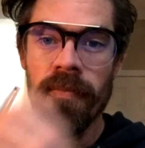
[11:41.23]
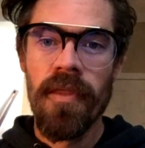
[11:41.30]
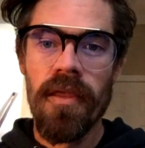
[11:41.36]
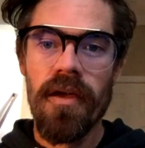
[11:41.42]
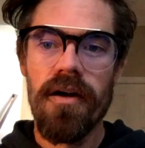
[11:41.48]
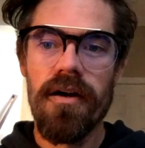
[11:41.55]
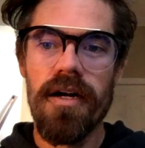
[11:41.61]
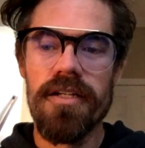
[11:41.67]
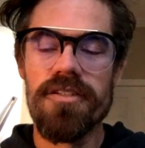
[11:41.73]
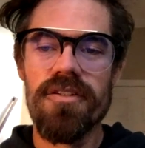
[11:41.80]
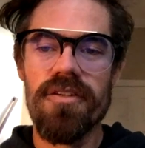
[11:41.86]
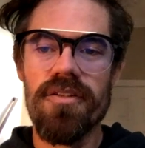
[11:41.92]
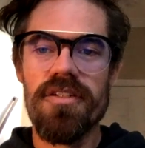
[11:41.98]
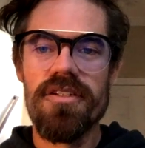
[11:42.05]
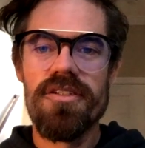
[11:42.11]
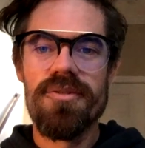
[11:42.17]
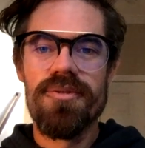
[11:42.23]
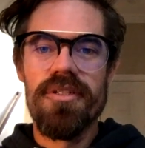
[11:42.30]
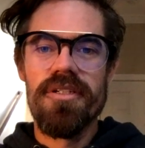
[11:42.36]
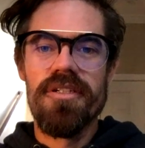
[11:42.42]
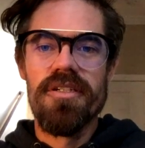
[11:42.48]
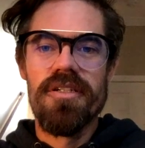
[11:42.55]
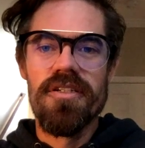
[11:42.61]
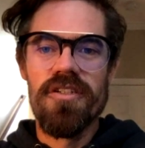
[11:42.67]
All right, so this
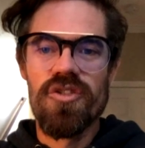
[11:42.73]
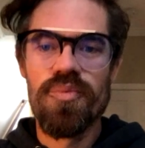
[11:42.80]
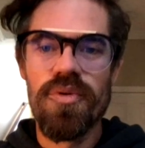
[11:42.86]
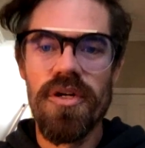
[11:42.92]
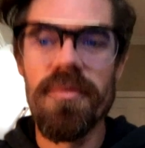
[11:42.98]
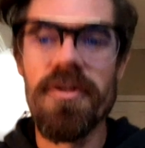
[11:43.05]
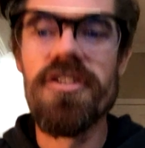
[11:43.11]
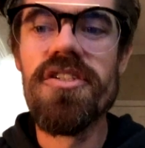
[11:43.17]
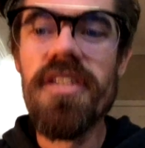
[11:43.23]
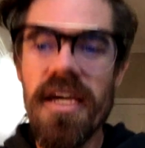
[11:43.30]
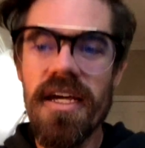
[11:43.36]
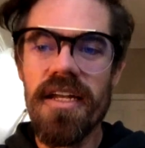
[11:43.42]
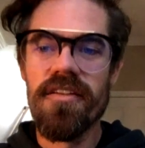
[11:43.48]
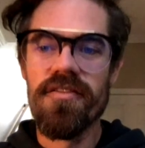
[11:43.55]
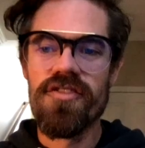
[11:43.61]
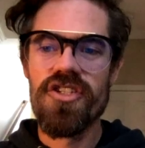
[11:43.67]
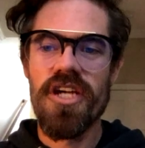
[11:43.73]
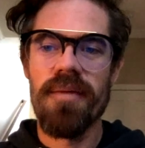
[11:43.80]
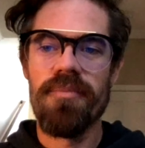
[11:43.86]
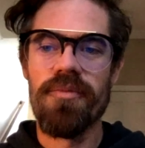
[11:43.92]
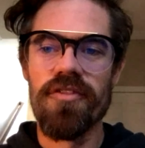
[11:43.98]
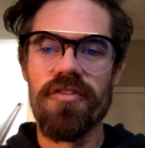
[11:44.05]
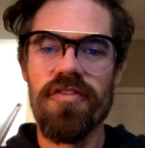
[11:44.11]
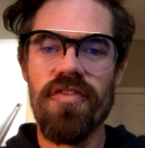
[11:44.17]
is pretty much the end of
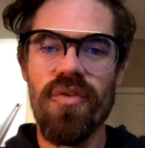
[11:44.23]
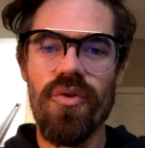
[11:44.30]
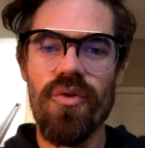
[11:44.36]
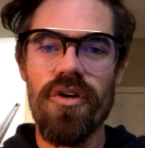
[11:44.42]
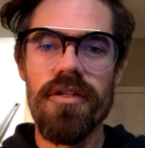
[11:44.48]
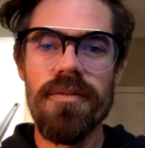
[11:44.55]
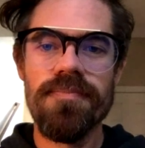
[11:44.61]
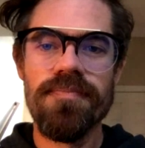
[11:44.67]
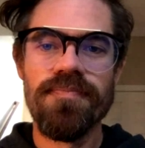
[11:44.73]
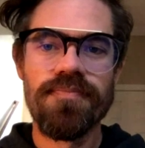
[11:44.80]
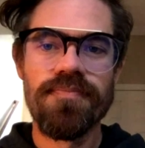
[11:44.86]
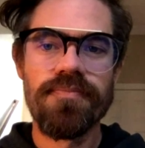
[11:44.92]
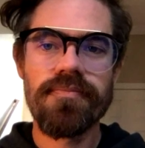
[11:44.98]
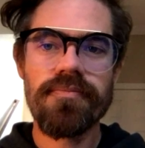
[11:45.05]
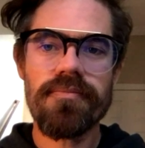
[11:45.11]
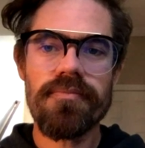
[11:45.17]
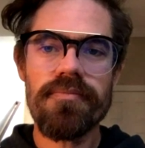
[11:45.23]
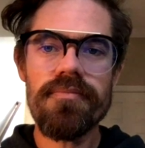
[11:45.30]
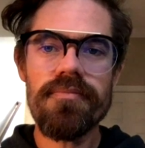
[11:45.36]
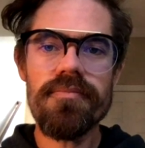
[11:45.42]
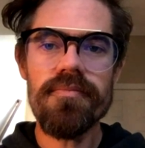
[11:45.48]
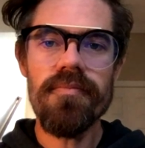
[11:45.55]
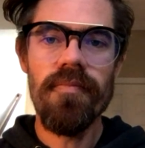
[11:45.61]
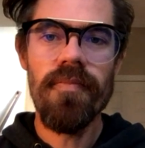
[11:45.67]
chapter 4.
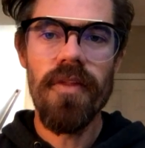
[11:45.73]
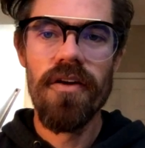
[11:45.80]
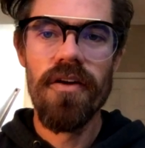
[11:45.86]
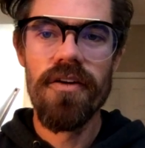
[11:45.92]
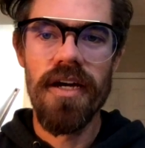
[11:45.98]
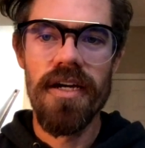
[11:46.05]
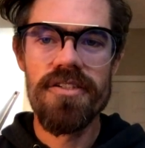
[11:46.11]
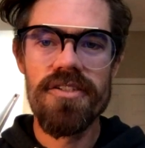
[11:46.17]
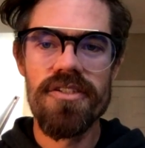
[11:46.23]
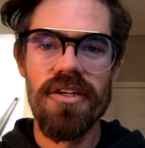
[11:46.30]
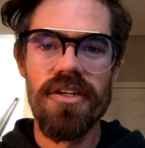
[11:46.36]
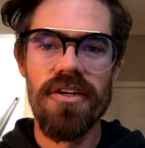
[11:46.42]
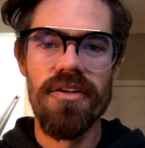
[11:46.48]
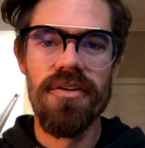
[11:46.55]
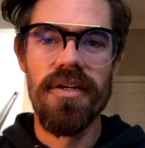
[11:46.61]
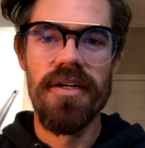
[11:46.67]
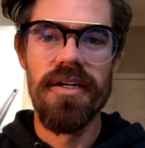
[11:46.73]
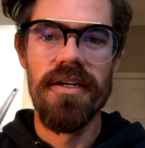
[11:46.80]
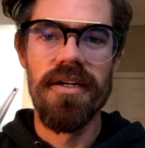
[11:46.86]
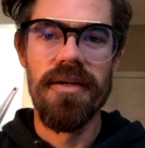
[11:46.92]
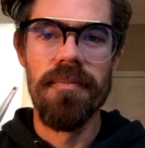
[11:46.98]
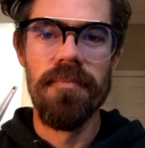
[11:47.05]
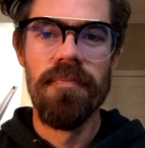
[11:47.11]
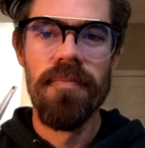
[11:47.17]
Okay,
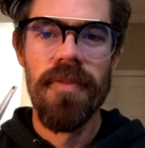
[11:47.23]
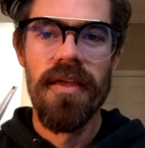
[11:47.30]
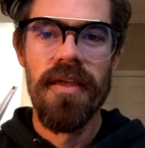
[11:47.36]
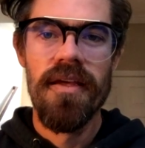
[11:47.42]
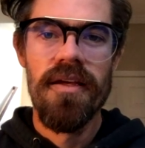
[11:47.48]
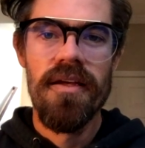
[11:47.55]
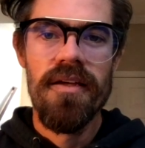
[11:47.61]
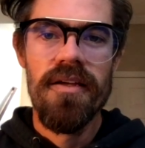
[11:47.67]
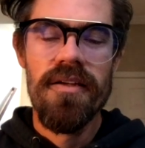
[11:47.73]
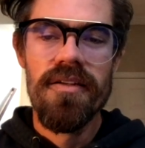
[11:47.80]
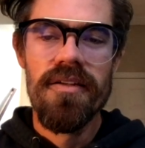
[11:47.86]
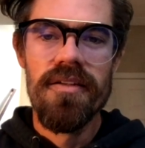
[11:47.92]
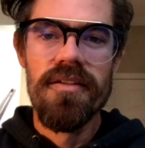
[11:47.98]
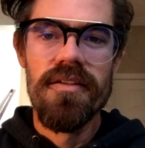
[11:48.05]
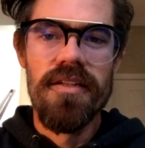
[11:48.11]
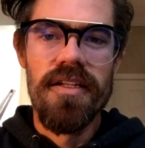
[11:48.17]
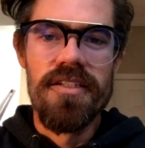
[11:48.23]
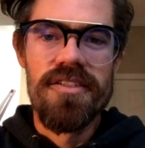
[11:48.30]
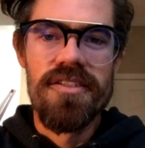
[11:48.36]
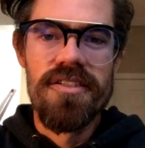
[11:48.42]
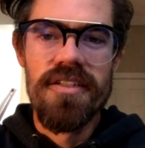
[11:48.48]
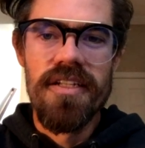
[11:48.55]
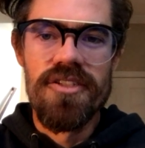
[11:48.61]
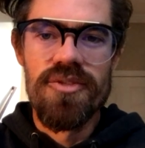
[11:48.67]
so
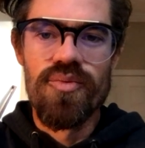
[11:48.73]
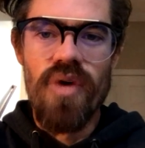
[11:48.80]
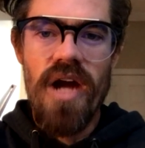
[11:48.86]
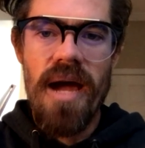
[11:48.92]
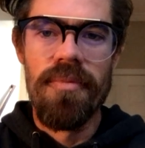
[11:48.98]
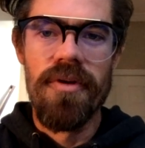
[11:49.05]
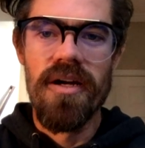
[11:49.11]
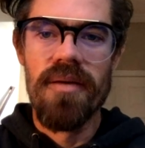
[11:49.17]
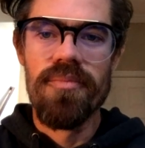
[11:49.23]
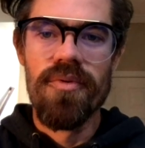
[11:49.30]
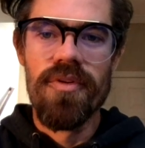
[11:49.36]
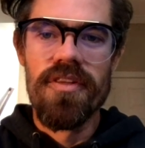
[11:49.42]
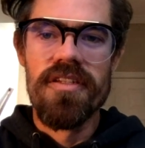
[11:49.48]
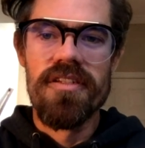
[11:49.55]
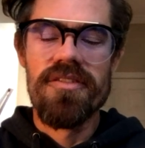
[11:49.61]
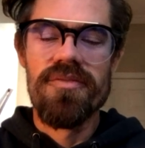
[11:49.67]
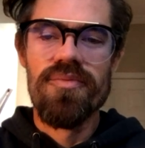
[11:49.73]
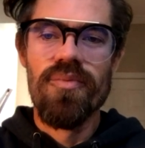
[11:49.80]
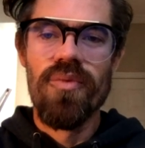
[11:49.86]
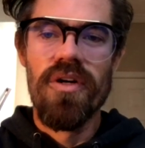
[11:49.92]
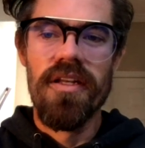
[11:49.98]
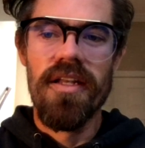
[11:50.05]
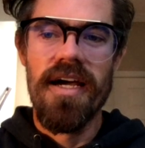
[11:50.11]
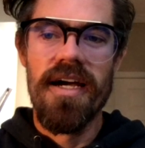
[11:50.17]
let's wrap it up with this
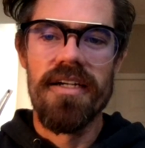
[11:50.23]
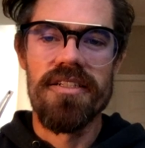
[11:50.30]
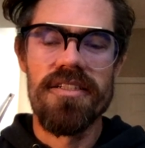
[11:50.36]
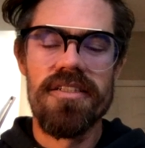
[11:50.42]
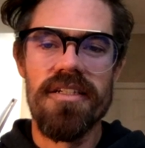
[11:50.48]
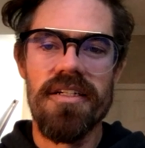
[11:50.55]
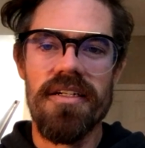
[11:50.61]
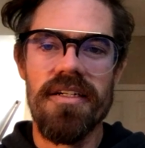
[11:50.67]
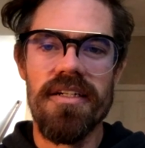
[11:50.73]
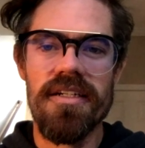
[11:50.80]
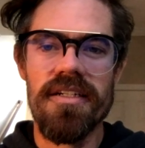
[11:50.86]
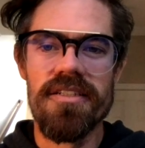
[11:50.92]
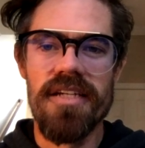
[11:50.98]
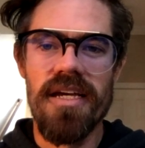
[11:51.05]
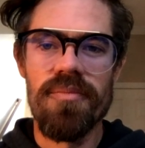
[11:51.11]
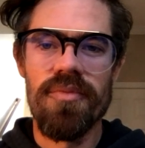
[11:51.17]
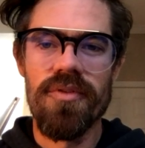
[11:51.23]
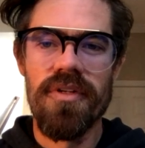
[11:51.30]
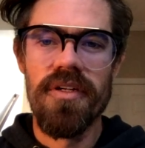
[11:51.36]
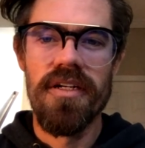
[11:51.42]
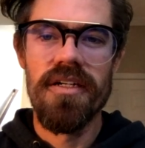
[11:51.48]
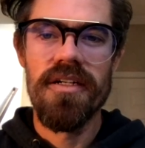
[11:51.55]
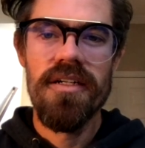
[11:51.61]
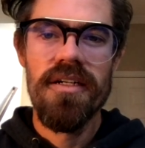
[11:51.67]
one last example
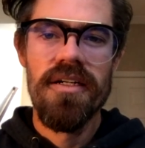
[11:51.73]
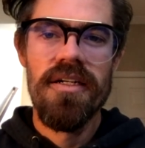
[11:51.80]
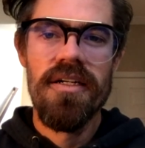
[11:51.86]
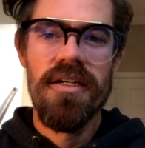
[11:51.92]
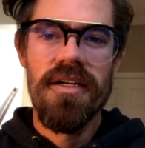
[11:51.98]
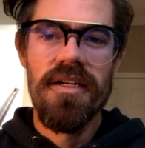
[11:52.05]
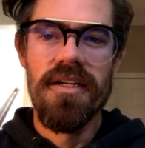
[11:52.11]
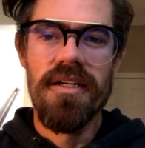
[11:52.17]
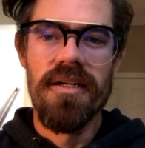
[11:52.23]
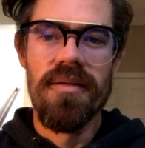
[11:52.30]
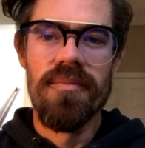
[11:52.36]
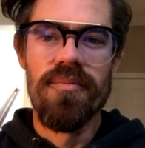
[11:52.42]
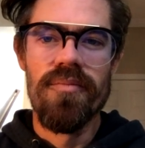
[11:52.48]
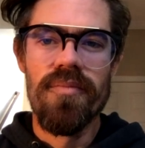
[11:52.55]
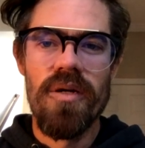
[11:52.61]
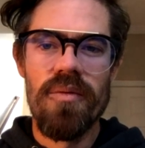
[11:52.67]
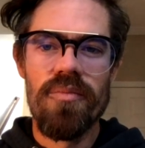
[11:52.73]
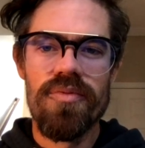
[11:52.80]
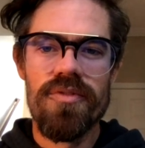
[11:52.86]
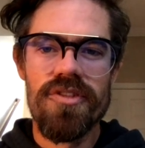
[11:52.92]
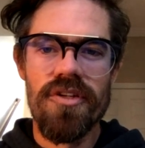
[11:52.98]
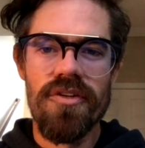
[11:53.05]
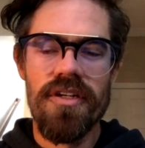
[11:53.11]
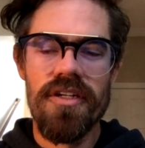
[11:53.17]
here.
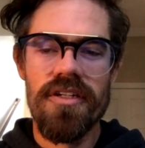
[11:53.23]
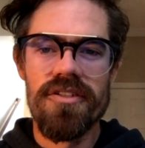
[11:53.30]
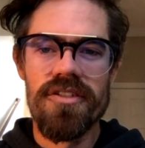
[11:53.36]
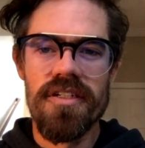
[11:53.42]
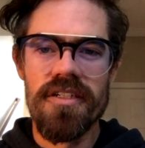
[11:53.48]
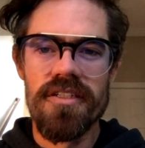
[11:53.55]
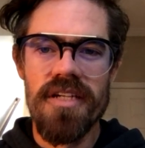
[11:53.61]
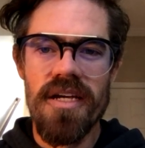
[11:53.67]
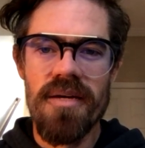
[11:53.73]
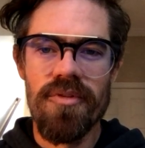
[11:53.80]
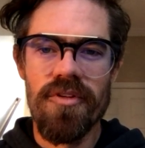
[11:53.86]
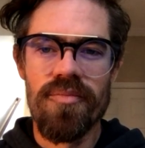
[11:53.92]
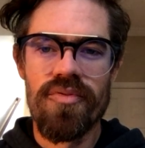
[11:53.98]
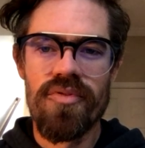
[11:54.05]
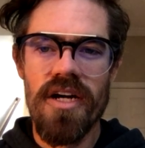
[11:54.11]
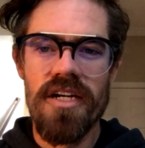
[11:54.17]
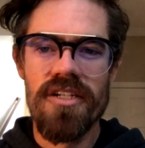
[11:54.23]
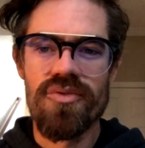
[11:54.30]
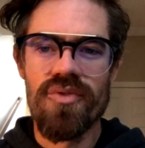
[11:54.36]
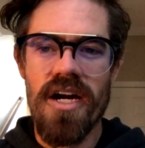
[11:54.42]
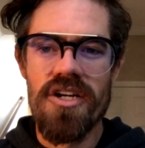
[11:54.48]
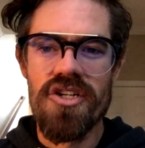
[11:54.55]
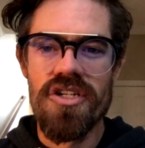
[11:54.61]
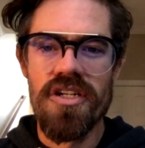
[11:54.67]
So here's an example of price
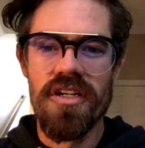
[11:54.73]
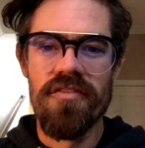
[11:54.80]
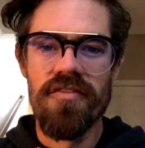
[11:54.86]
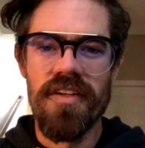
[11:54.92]
rationing